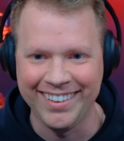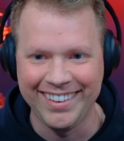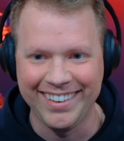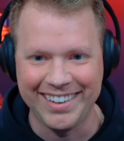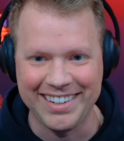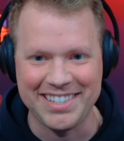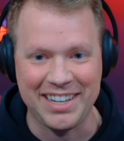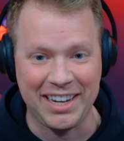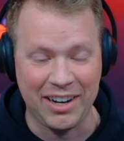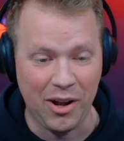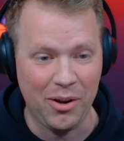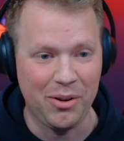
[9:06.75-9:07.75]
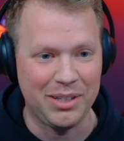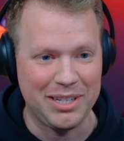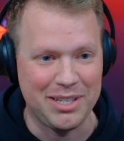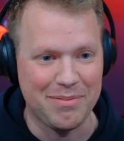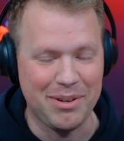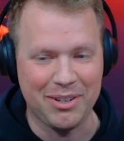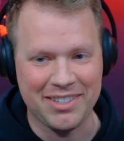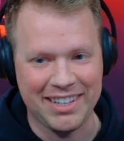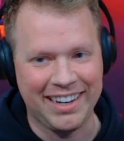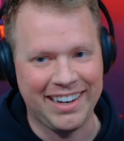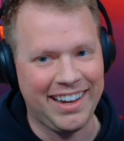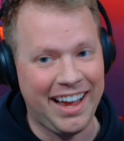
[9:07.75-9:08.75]
It's like holy smokes!
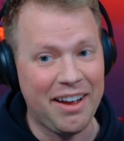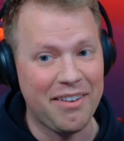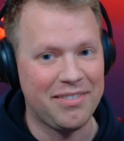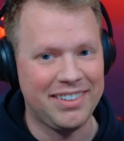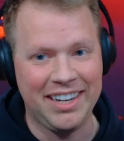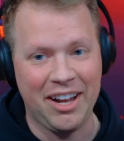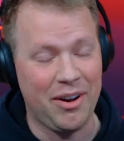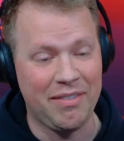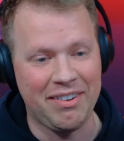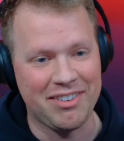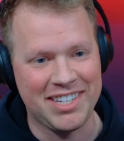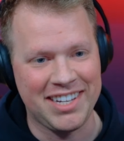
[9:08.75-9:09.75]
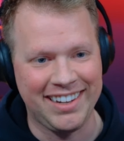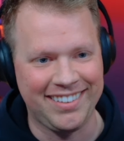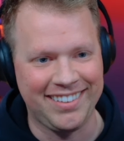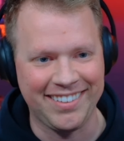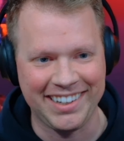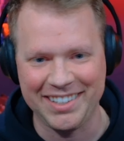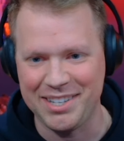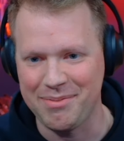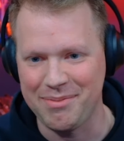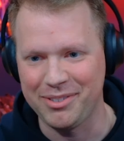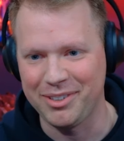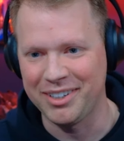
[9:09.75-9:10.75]
Like I've no, I've never seen anything like this
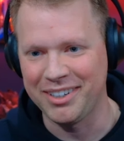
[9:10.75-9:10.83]
before.